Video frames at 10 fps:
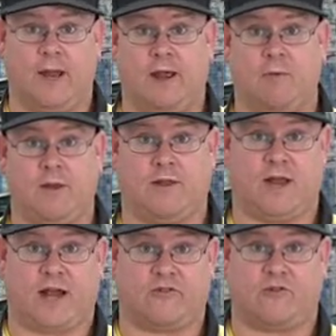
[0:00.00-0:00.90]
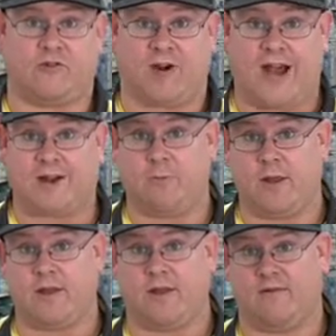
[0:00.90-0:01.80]
play with the actual track
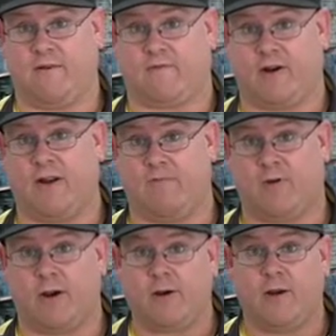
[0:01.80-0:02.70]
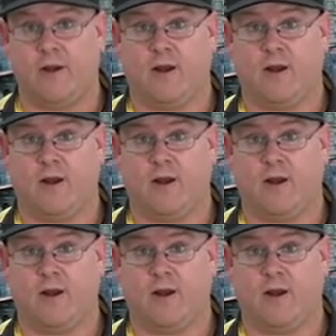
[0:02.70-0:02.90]
width of the front and rear